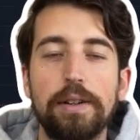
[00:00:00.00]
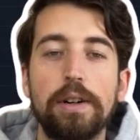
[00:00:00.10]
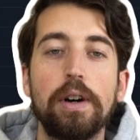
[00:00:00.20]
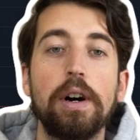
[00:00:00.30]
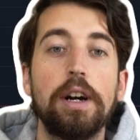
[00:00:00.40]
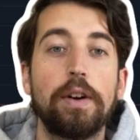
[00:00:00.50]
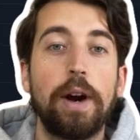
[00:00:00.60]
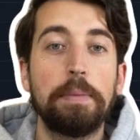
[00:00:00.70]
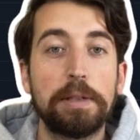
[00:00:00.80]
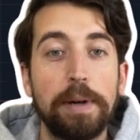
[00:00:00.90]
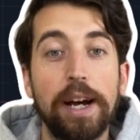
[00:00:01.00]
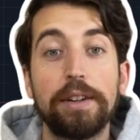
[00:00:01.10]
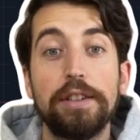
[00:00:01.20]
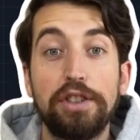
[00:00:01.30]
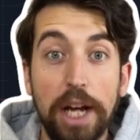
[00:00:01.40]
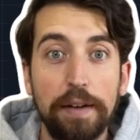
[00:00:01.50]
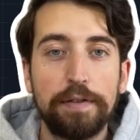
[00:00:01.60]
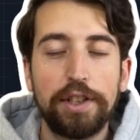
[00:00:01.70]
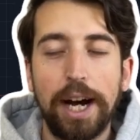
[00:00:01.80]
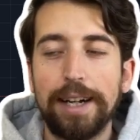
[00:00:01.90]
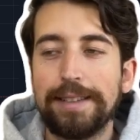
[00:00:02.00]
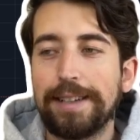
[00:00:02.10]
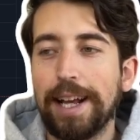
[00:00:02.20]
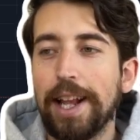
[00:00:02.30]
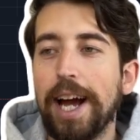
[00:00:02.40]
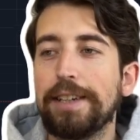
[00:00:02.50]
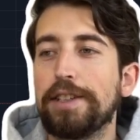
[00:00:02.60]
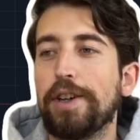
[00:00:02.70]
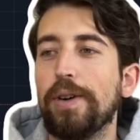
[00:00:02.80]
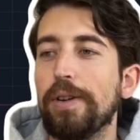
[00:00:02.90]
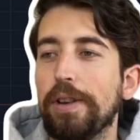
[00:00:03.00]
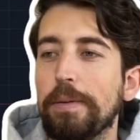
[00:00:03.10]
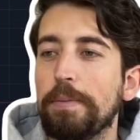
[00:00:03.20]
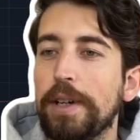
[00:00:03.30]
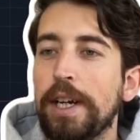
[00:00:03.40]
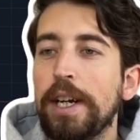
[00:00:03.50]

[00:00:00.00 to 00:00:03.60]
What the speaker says: or Great British Pound CHF charts as I like to call them.